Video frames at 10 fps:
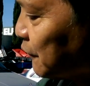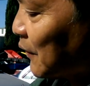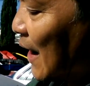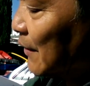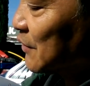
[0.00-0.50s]
or
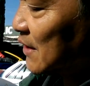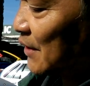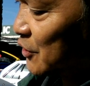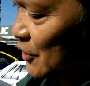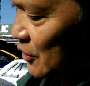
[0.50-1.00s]
5
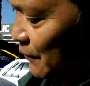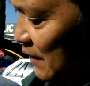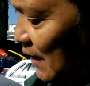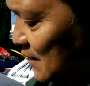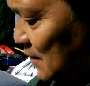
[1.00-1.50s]
sensors of
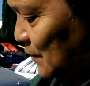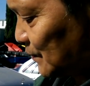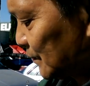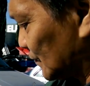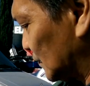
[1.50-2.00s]
this,
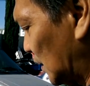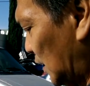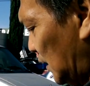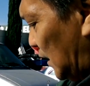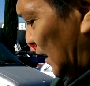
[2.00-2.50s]

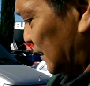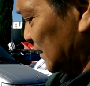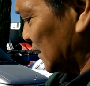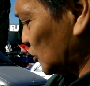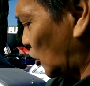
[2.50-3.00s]
and
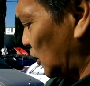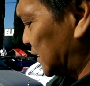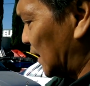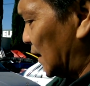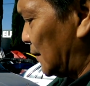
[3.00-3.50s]
this is called
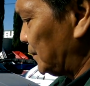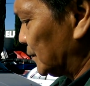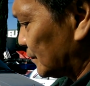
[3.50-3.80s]
the